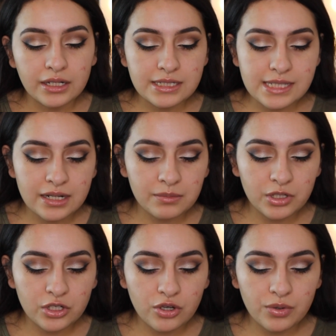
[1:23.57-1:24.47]
because then I'm
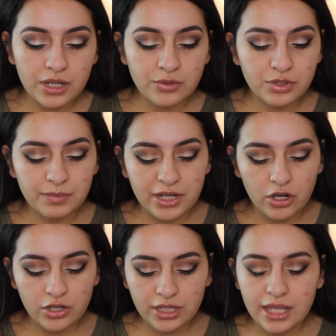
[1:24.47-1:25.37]
going to go in with my
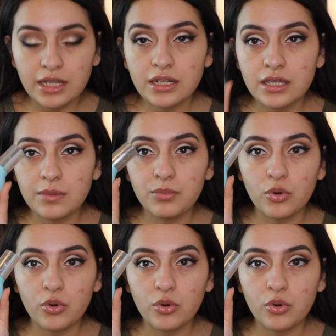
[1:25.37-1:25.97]
Hard Candy